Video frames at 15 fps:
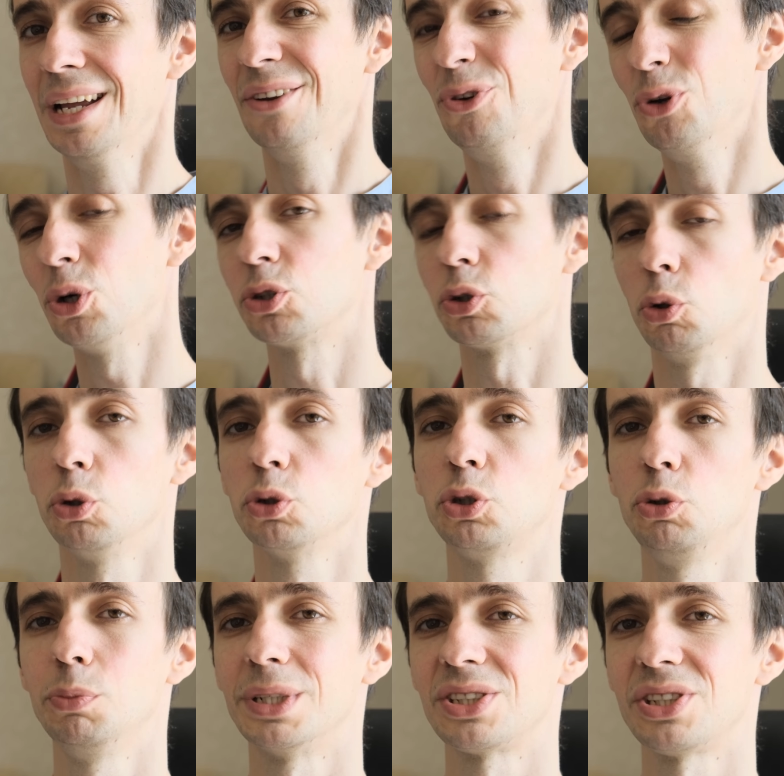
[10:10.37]
Not all
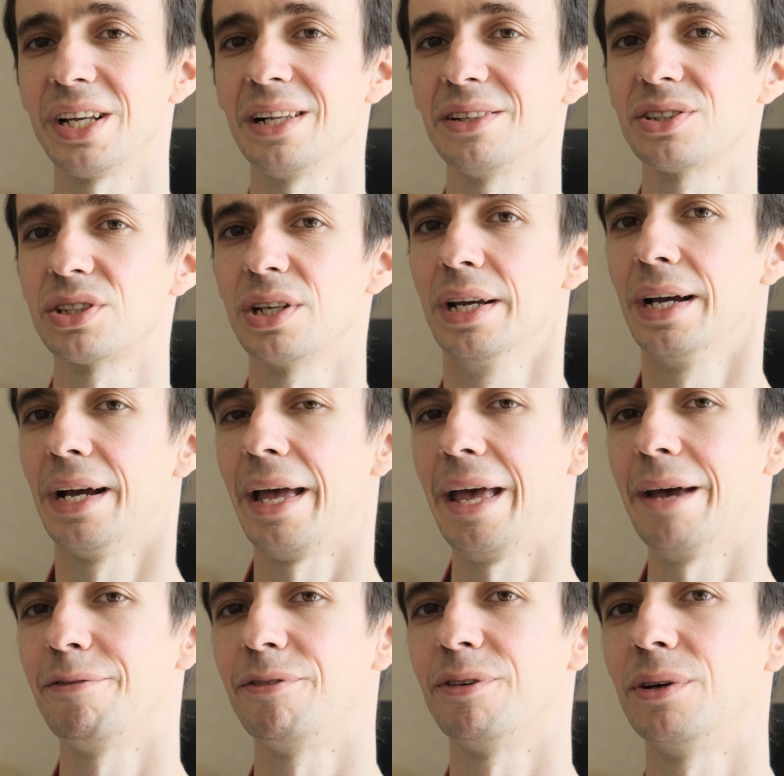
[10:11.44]
tumor cells
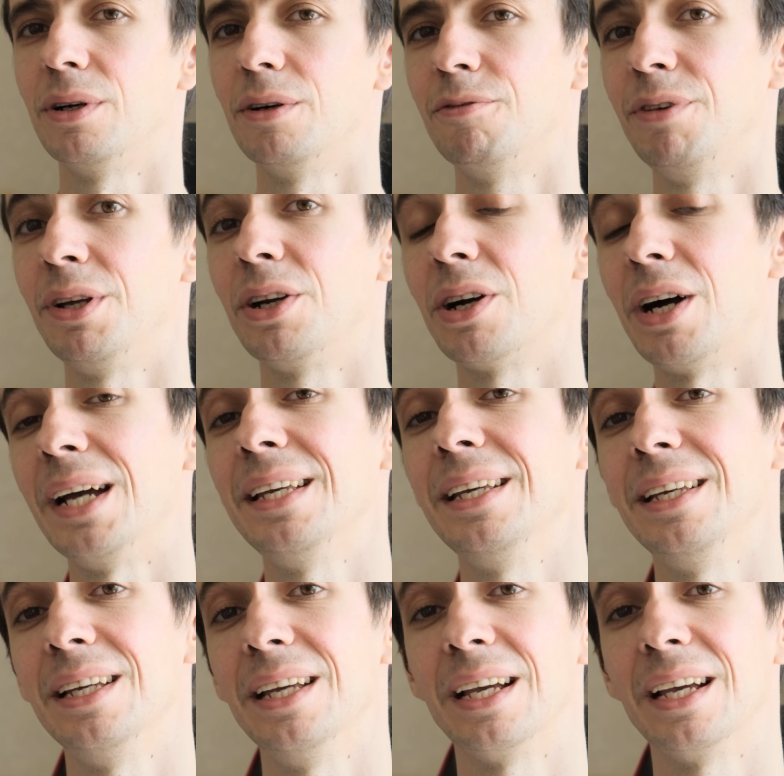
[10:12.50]
have a very high